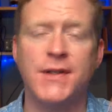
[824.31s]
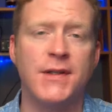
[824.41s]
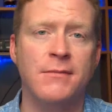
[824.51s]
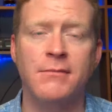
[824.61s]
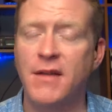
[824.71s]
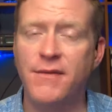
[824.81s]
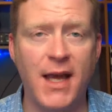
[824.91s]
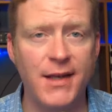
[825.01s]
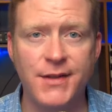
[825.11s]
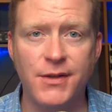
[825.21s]
and they've
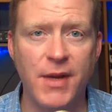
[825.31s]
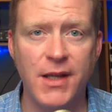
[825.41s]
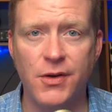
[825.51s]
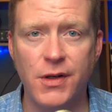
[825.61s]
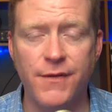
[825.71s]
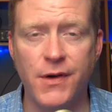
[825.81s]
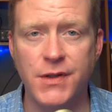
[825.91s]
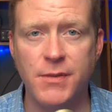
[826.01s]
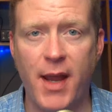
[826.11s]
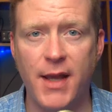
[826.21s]
got until May 31st
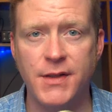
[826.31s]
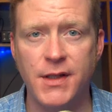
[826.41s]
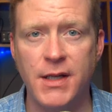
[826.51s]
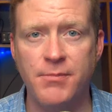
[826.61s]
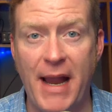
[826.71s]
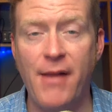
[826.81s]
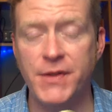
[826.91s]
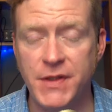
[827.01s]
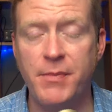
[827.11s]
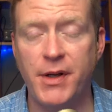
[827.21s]
to pass a
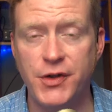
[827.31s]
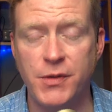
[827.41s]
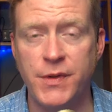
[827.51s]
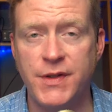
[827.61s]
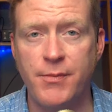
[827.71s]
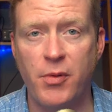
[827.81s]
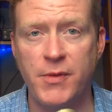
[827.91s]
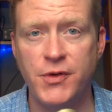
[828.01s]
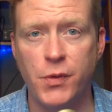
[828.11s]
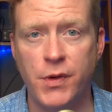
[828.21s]
balanced budget with simple
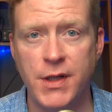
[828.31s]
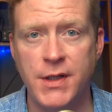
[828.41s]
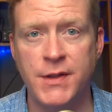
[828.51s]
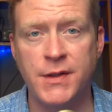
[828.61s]
majorities,